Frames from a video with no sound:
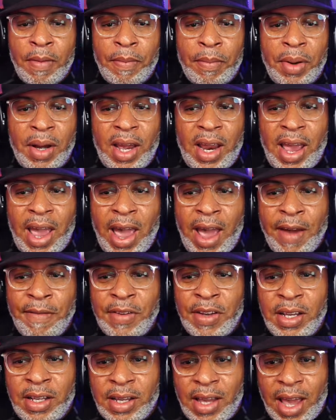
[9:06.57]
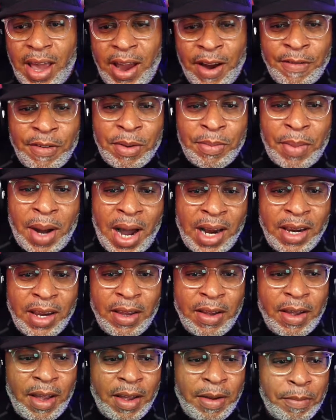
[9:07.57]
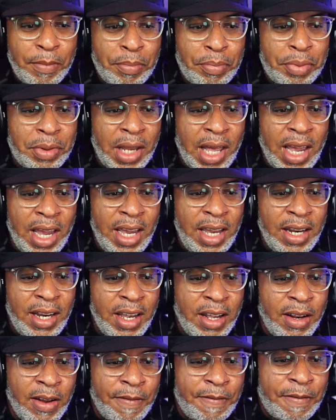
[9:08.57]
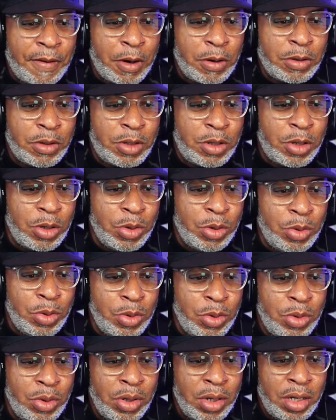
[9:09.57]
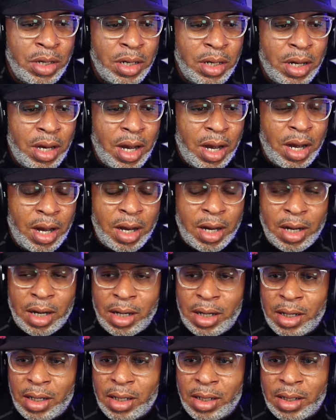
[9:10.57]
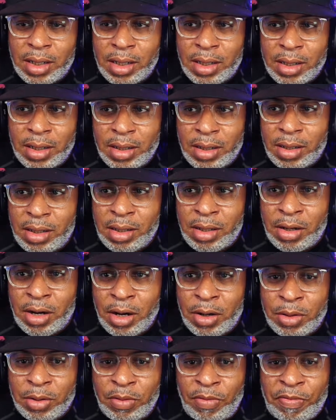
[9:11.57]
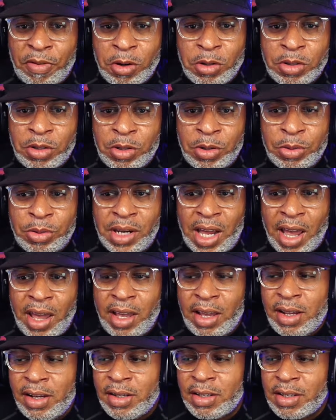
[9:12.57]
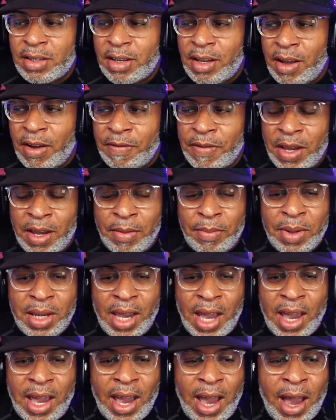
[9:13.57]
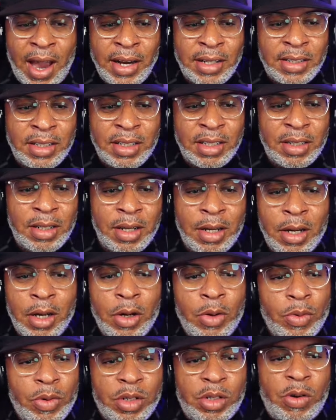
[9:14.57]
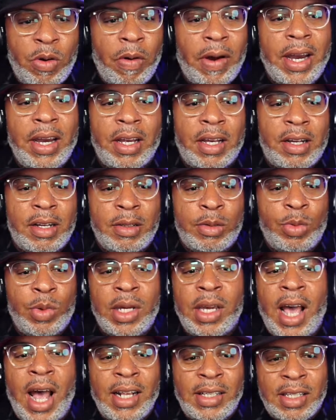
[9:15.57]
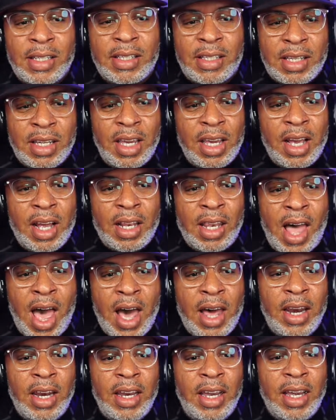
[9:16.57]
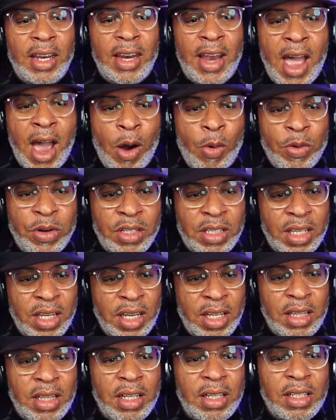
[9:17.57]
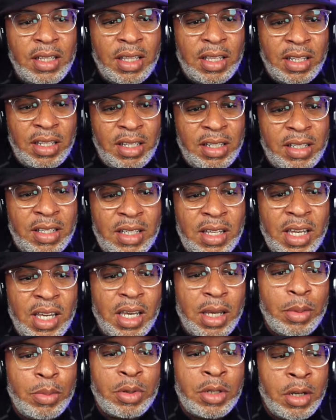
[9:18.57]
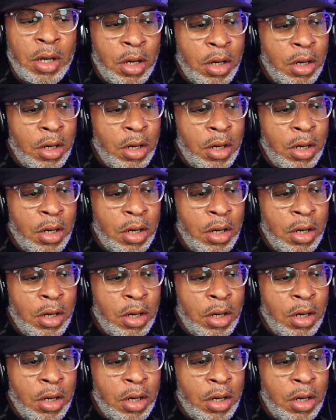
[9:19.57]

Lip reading: But having everybody played in the uh first 2 days of NBA action was great because we got to see a lot, and now we're seeing these teams